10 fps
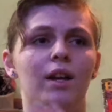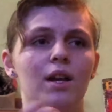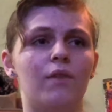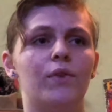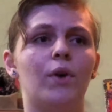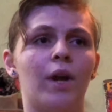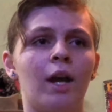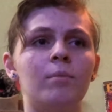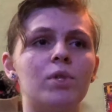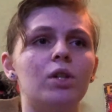if your
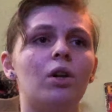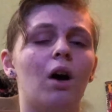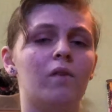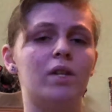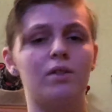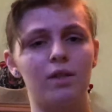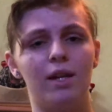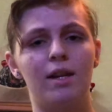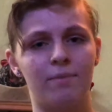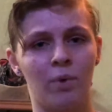hamster
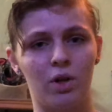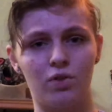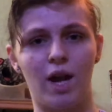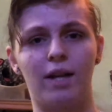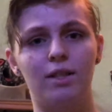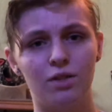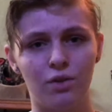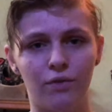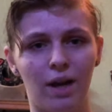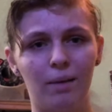obviously is more attracted to
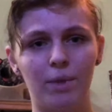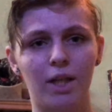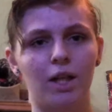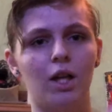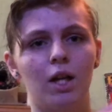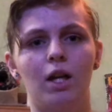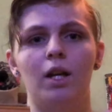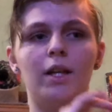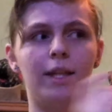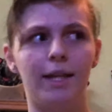fabric,
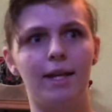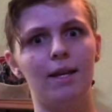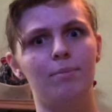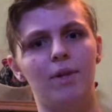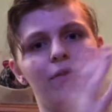keep the